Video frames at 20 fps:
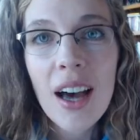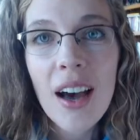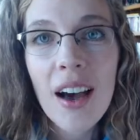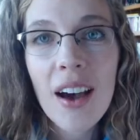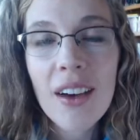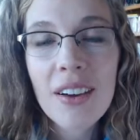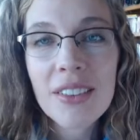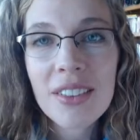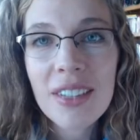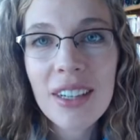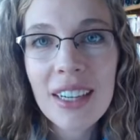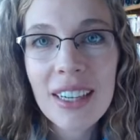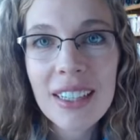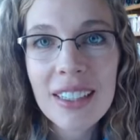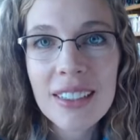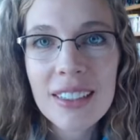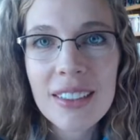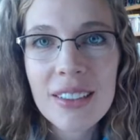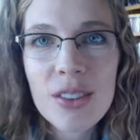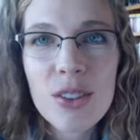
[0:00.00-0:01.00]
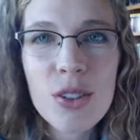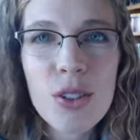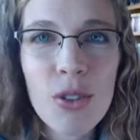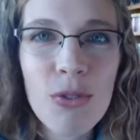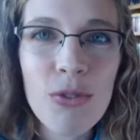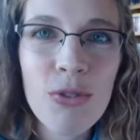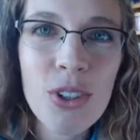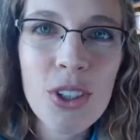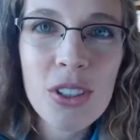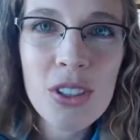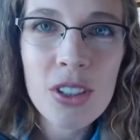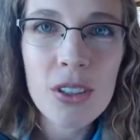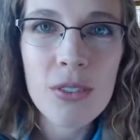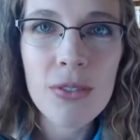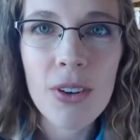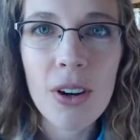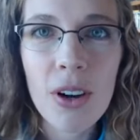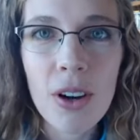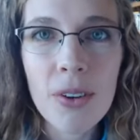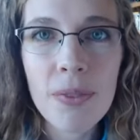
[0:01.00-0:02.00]
All right, so first
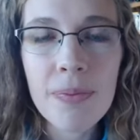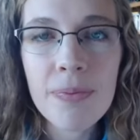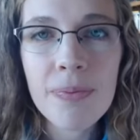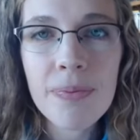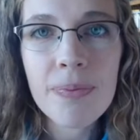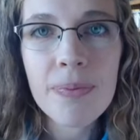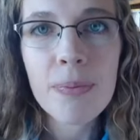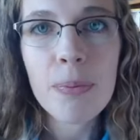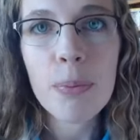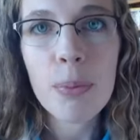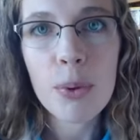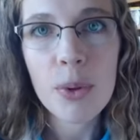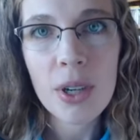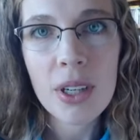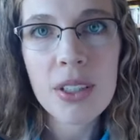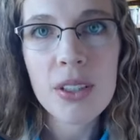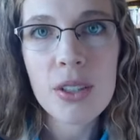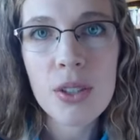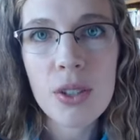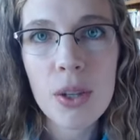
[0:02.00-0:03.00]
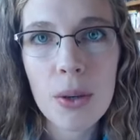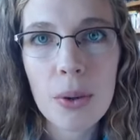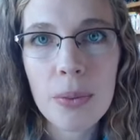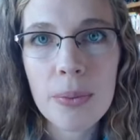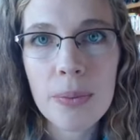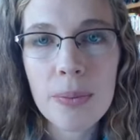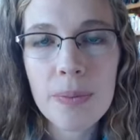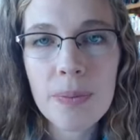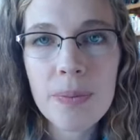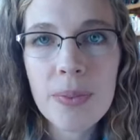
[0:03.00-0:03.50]
of all, prednisone.